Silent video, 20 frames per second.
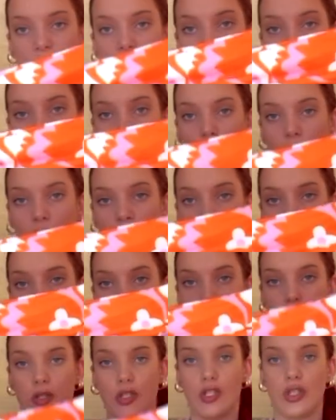at the bottom,
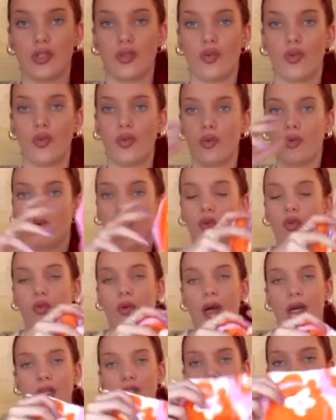which is
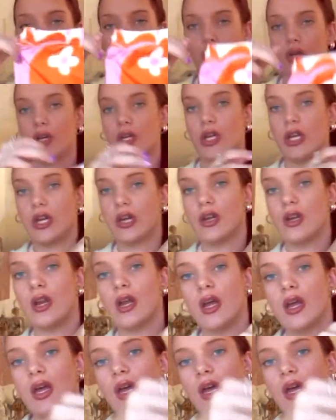always so cute.